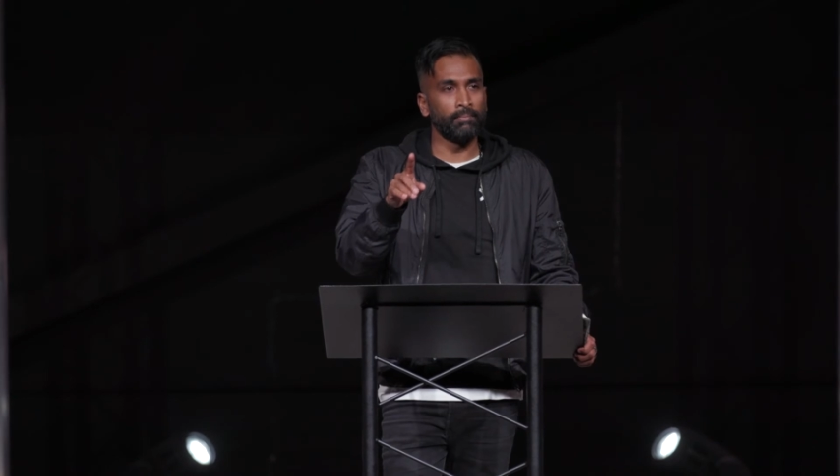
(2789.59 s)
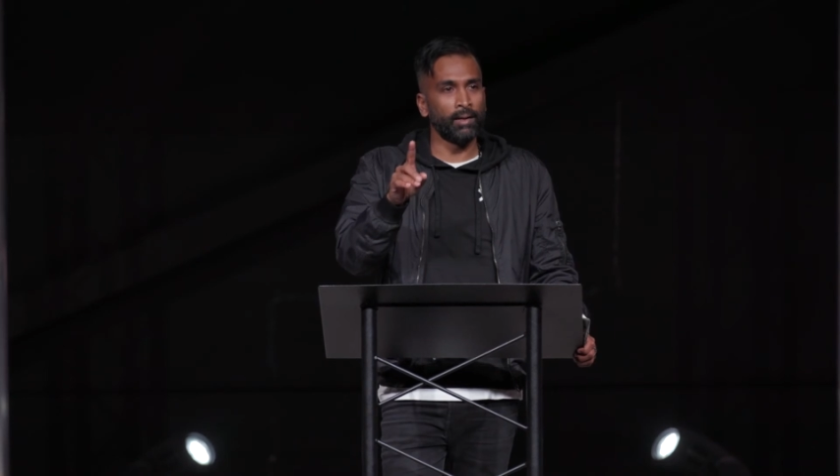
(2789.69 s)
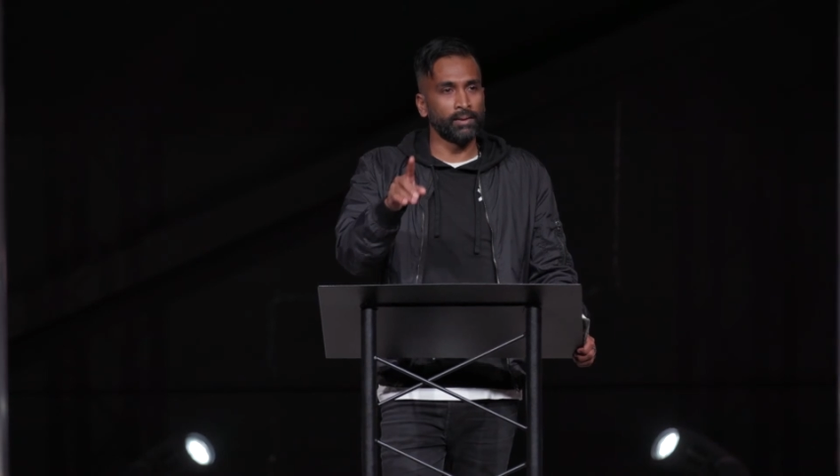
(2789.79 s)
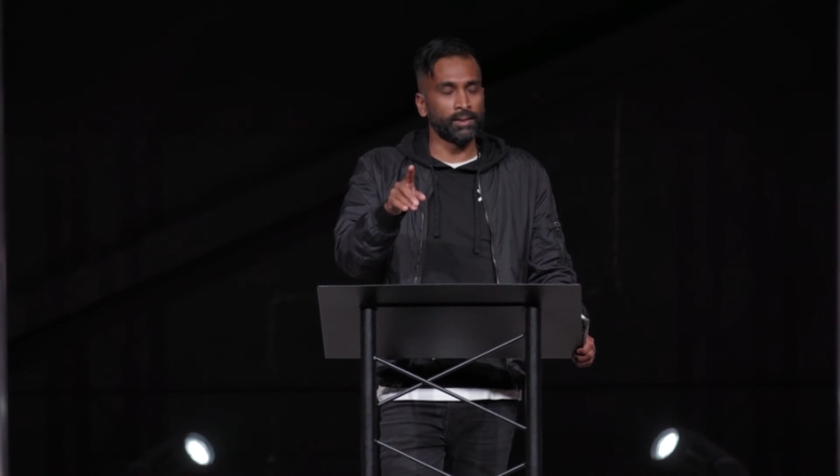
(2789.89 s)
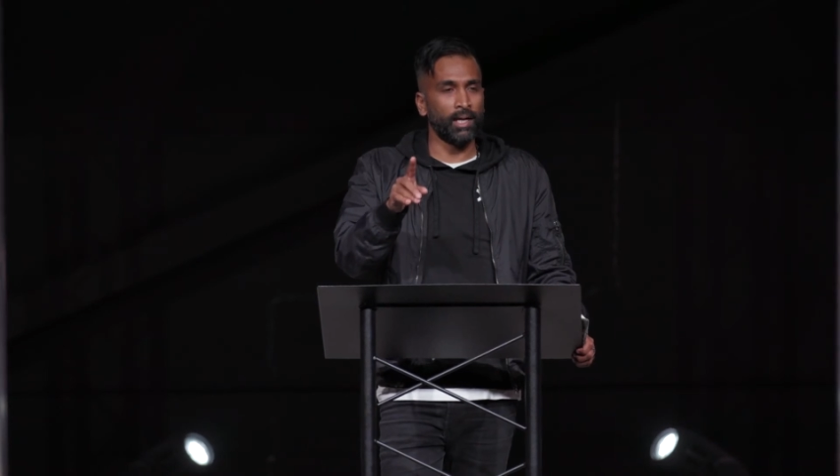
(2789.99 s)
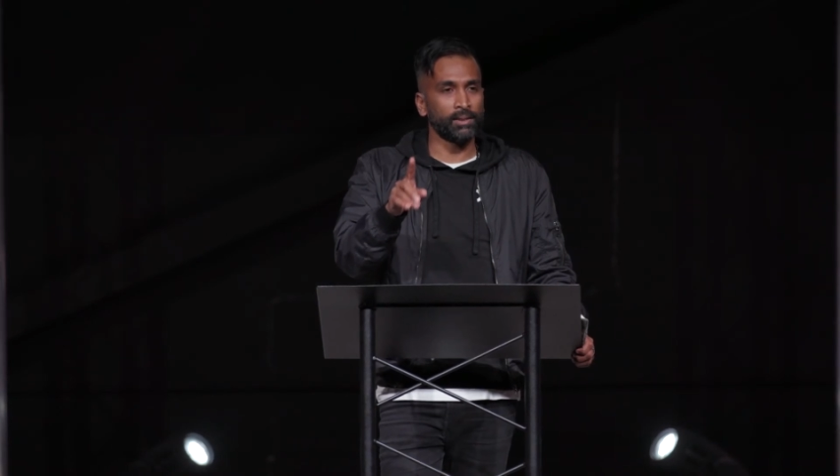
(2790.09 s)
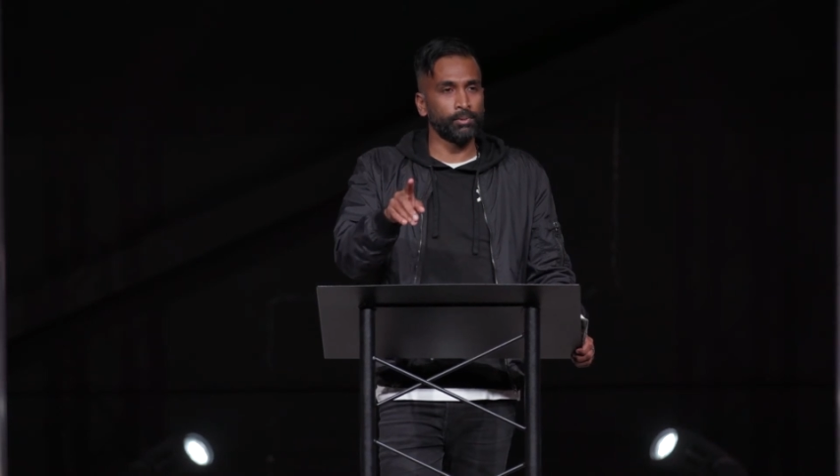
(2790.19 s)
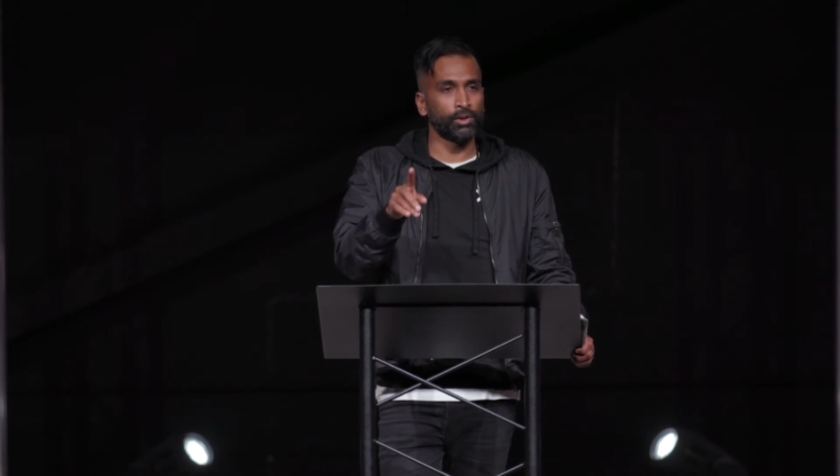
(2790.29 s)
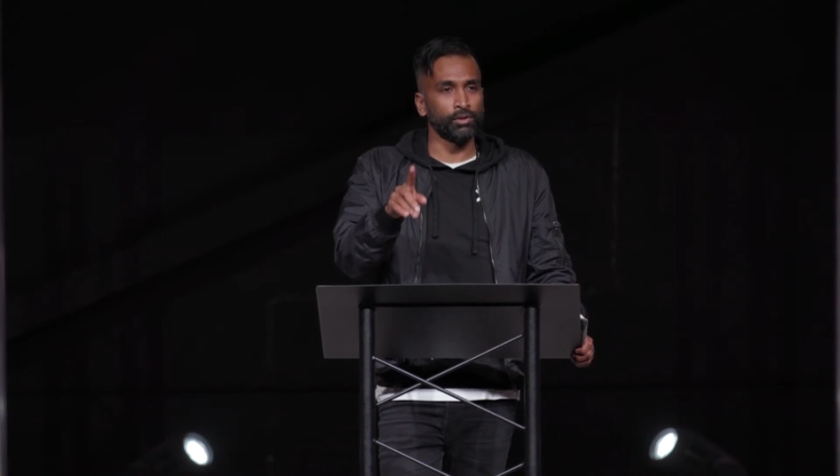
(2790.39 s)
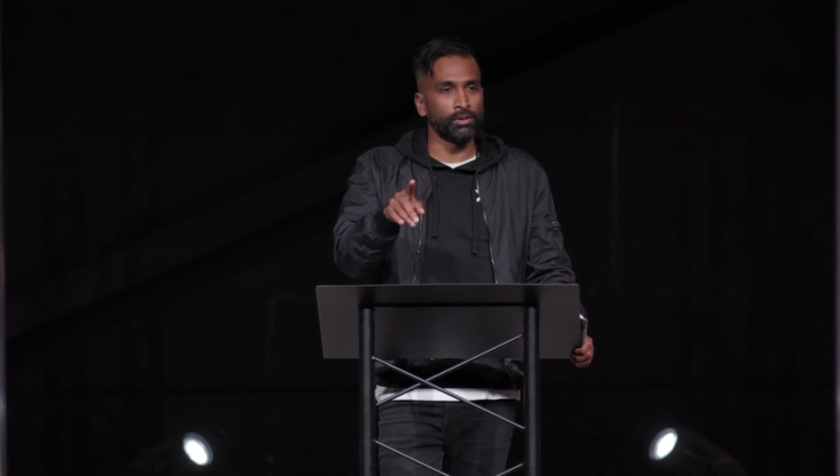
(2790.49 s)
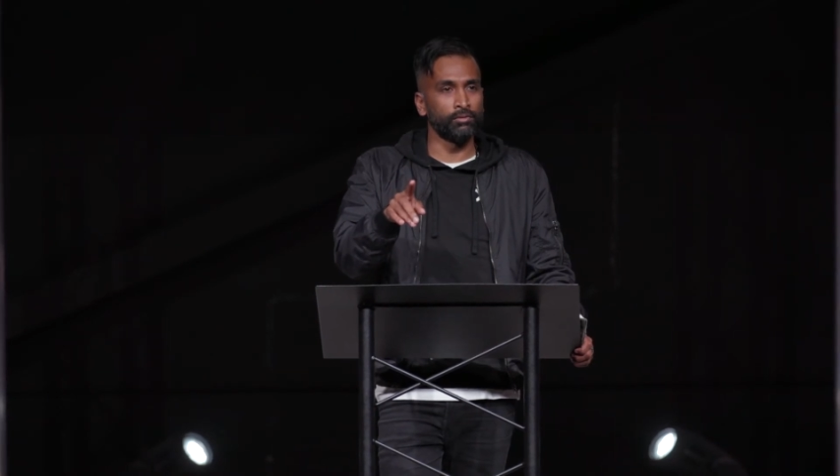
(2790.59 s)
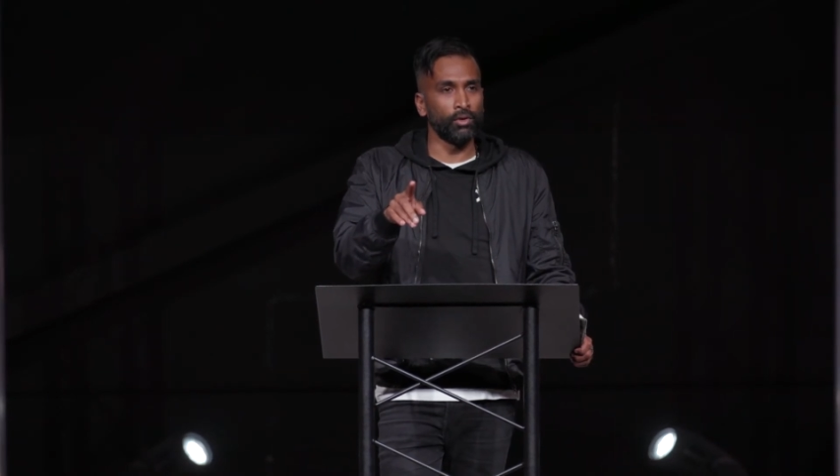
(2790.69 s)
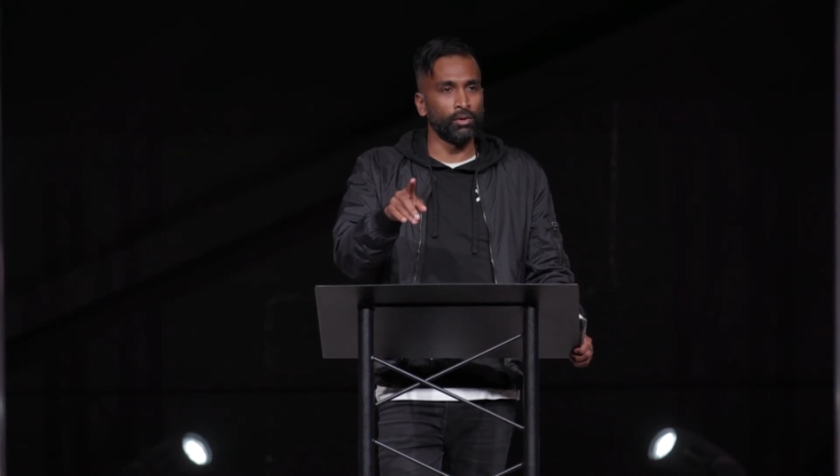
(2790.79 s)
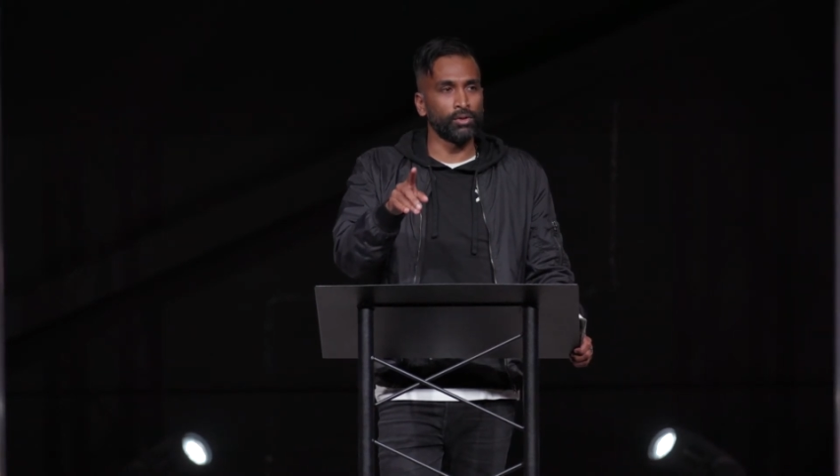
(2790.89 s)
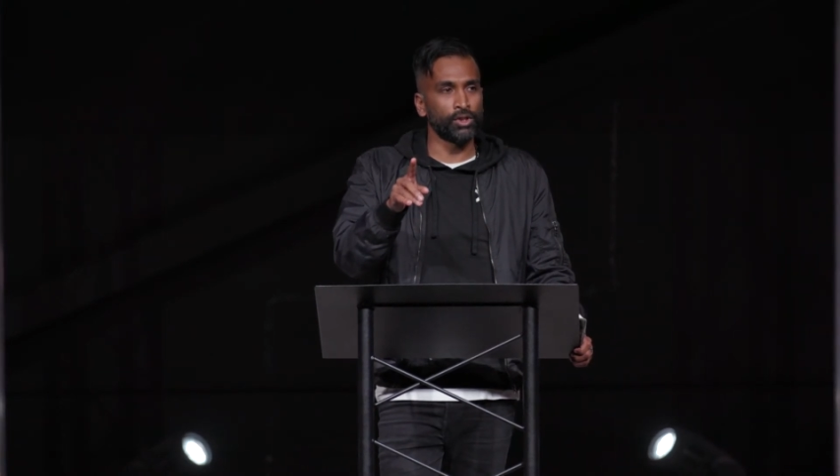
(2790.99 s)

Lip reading: Now this gospel truth of old